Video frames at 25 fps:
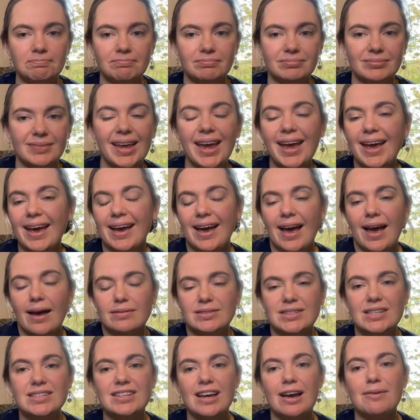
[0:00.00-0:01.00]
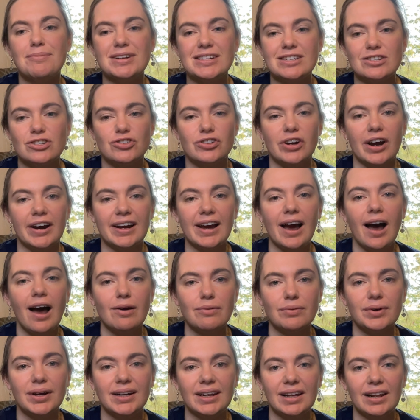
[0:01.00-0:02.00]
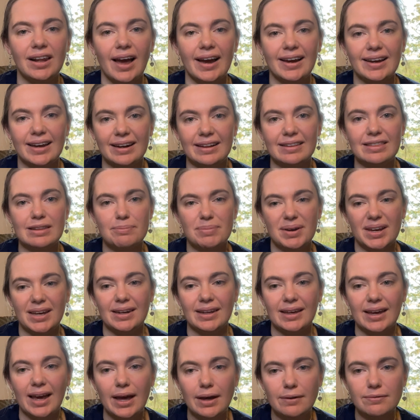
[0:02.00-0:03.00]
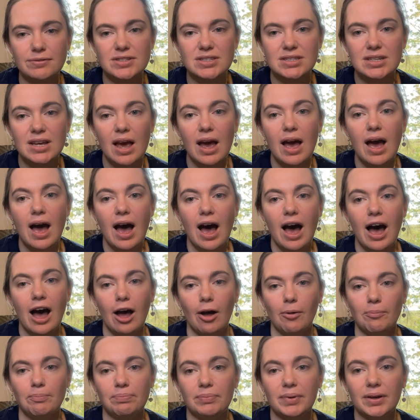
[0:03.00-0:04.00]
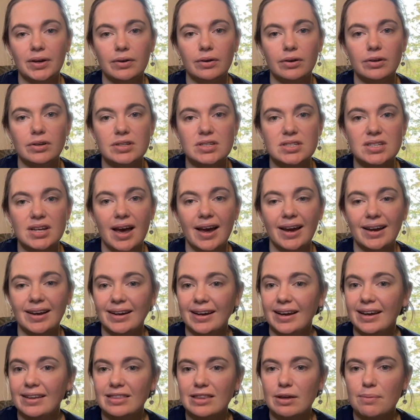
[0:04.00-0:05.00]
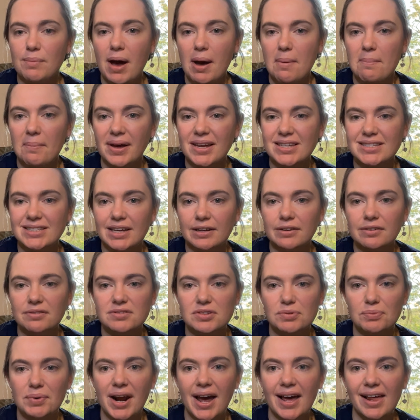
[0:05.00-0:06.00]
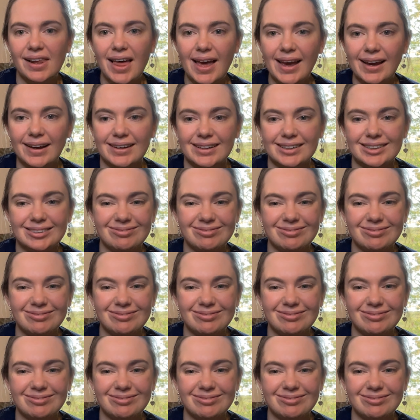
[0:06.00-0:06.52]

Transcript: yeah, since I'm in Australia, I really like it in the PDFs because I can kit them up myself when I like.